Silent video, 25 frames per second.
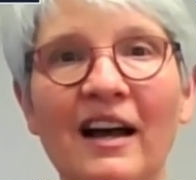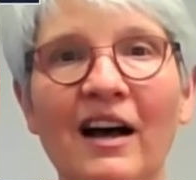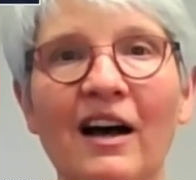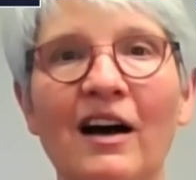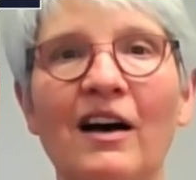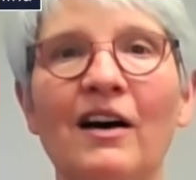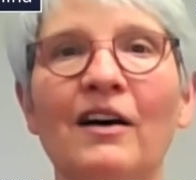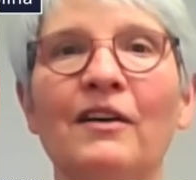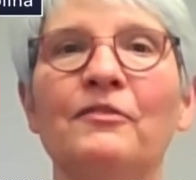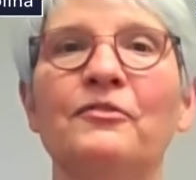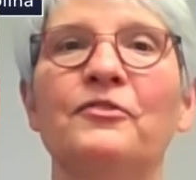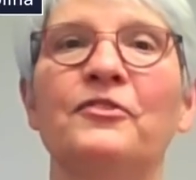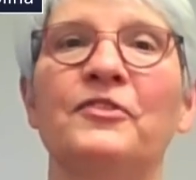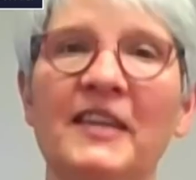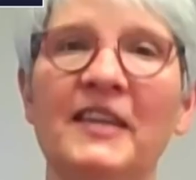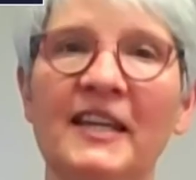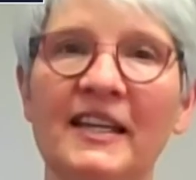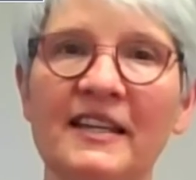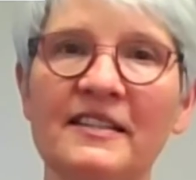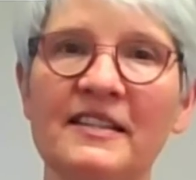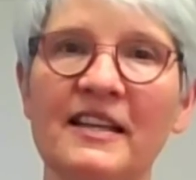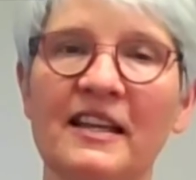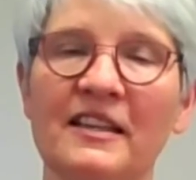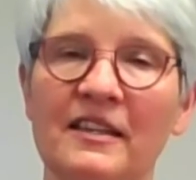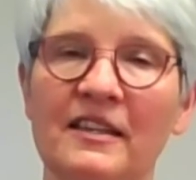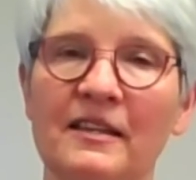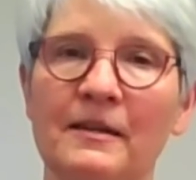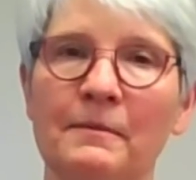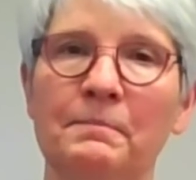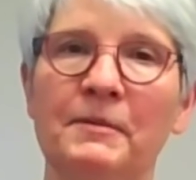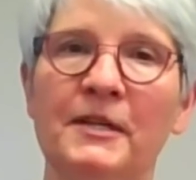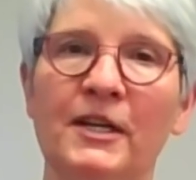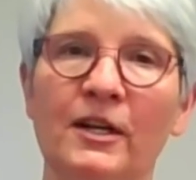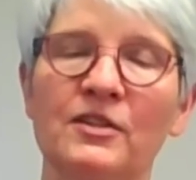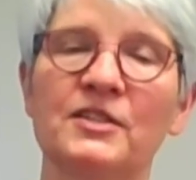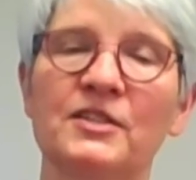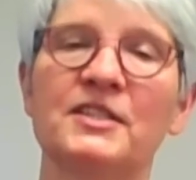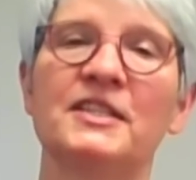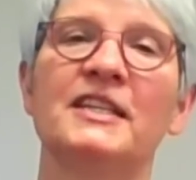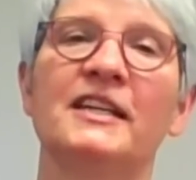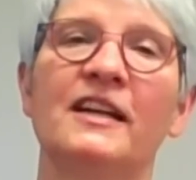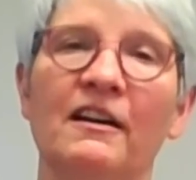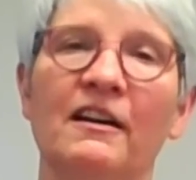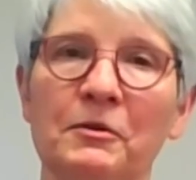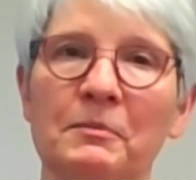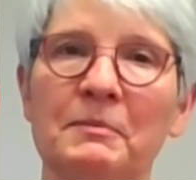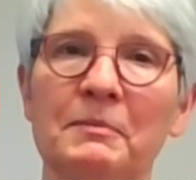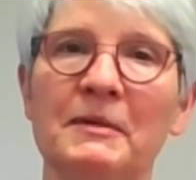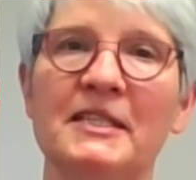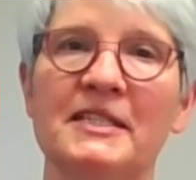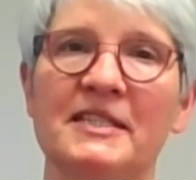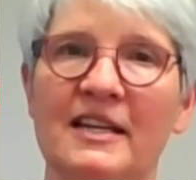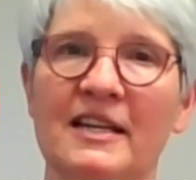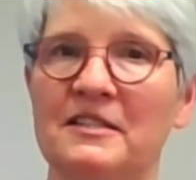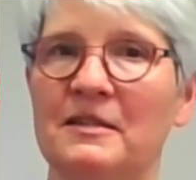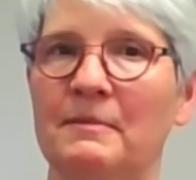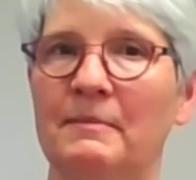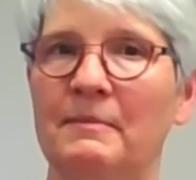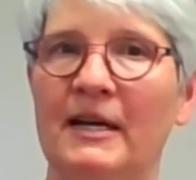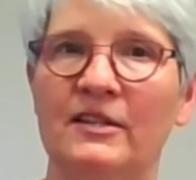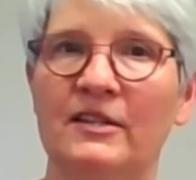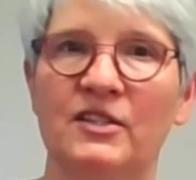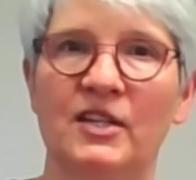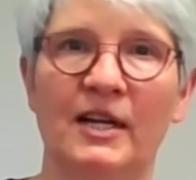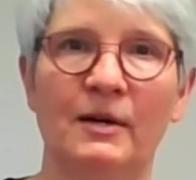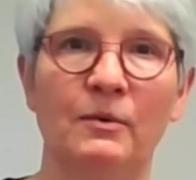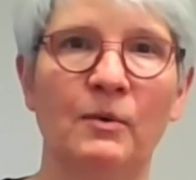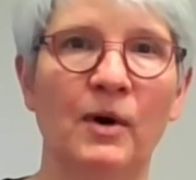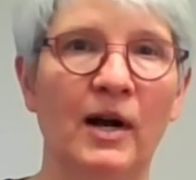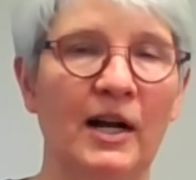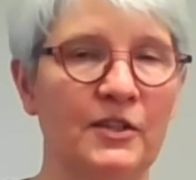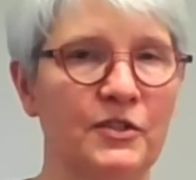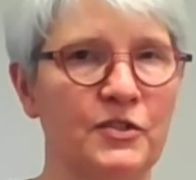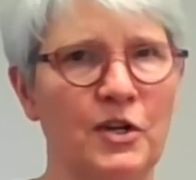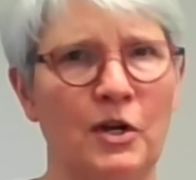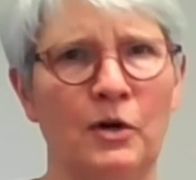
of things that the PRC government says about Taiwan.